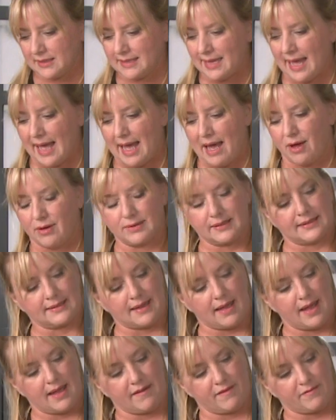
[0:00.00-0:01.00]
the
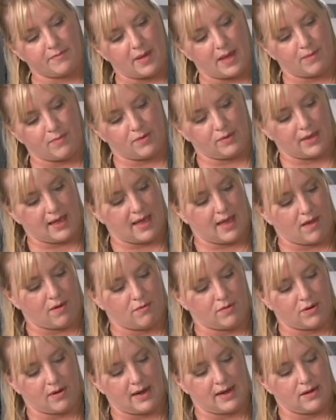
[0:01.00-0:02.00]
outside of my bouquet
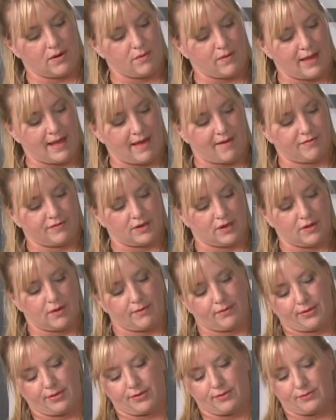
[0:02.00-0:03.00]
where I don't have to
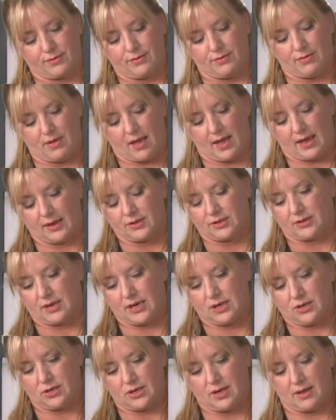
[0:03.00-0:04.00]
go through the
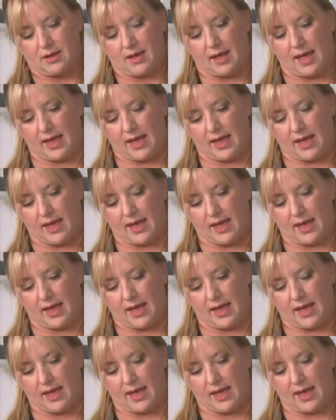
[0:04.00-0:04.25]
hydrangea.